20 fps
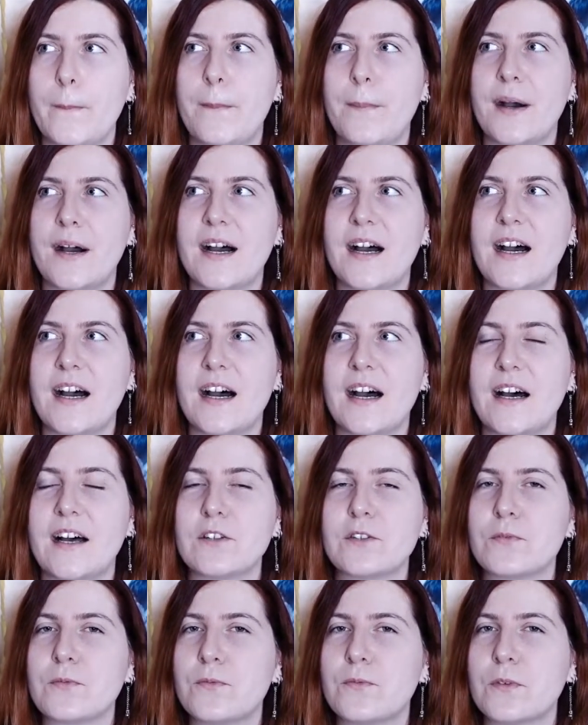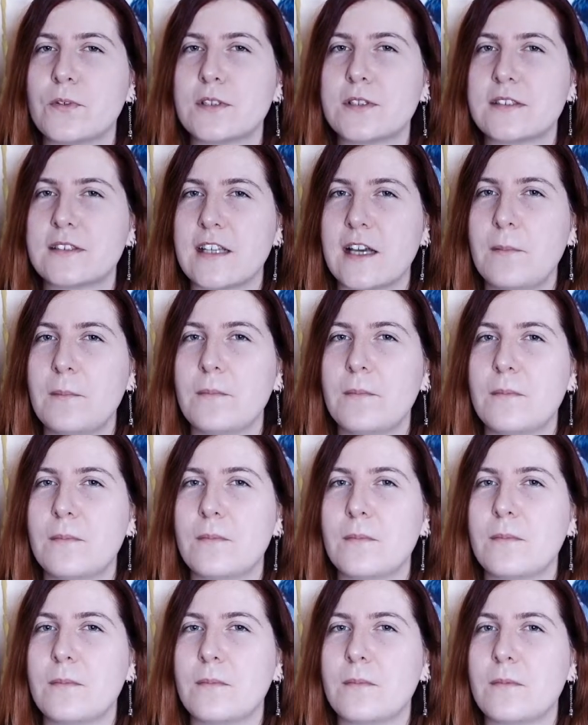but for
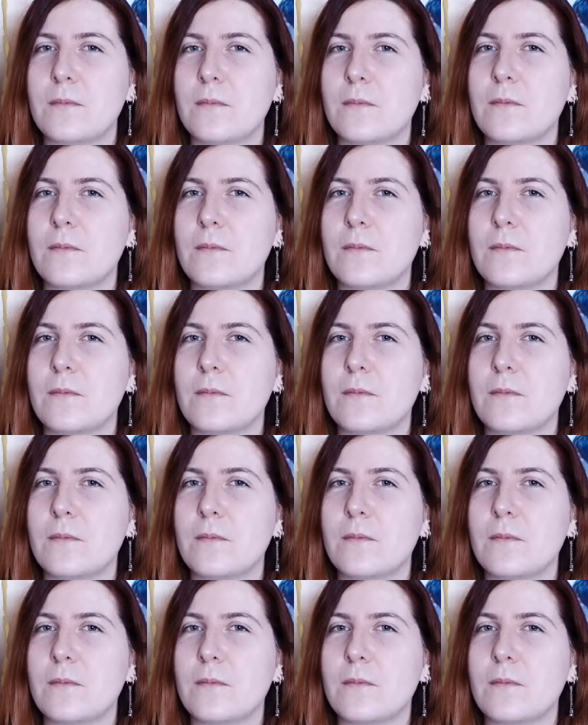some